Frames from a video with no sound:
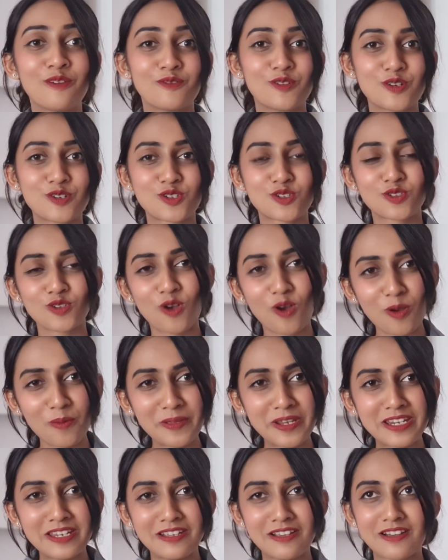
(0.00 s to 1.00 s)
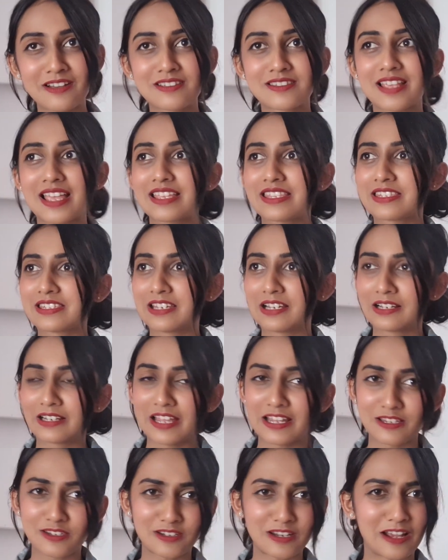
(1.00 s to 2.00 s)
for so many years, I still
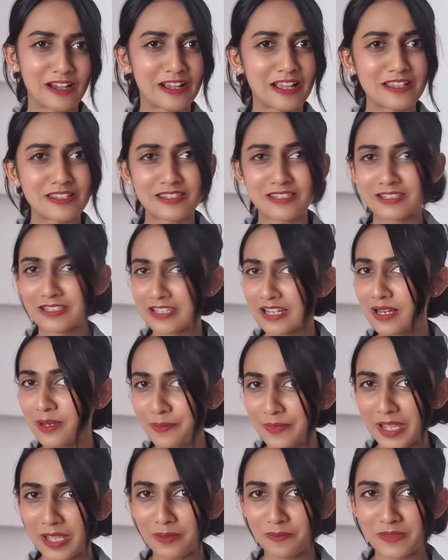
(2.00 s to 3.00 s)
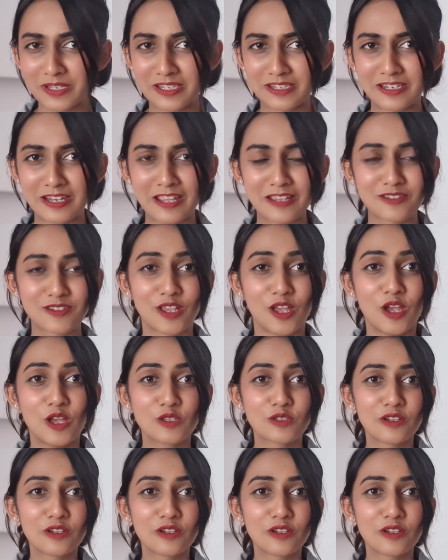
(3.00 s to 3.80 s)
get stuck. I still make mistakes.